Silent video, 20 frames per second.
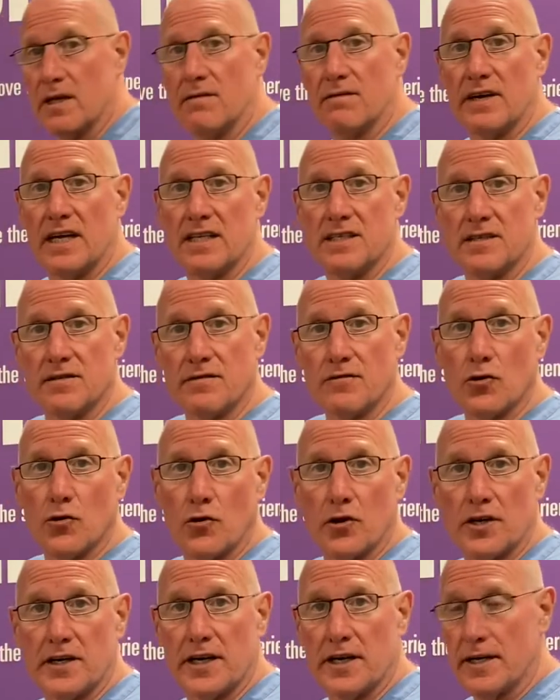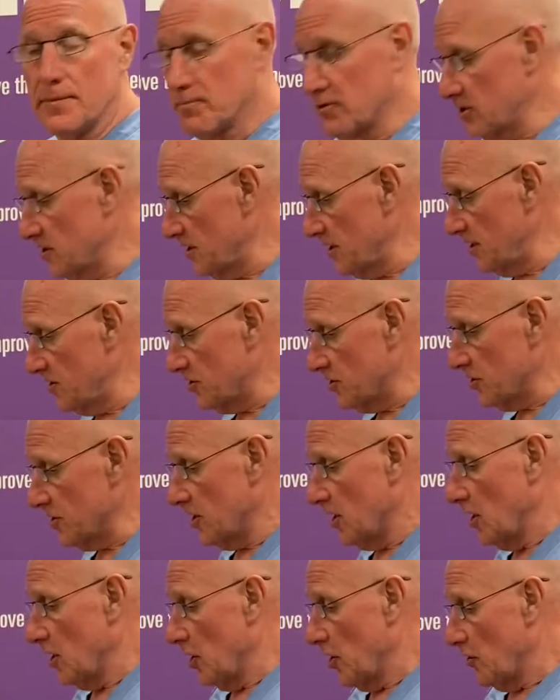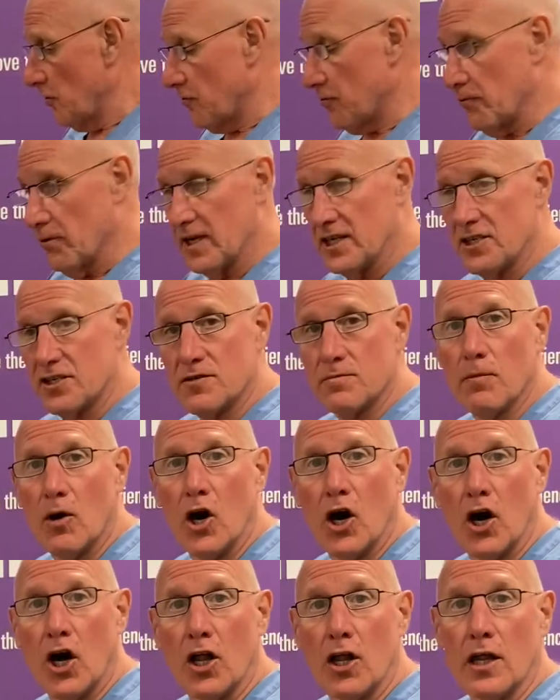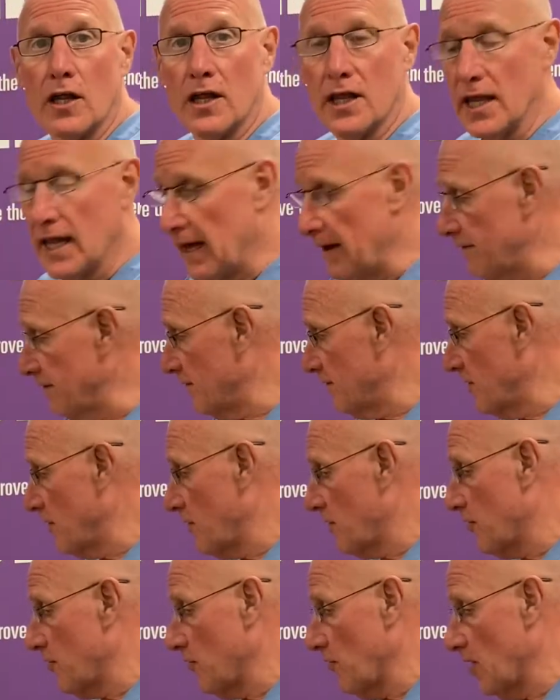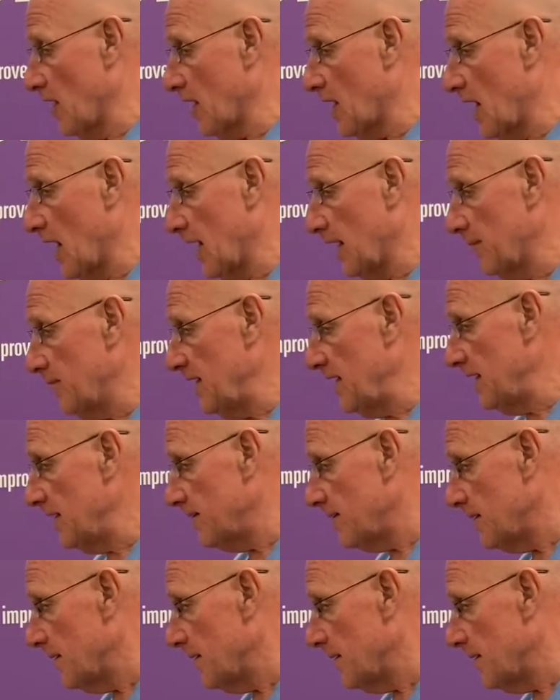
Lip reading: invasive coronary procedure through a small left thoracotomy.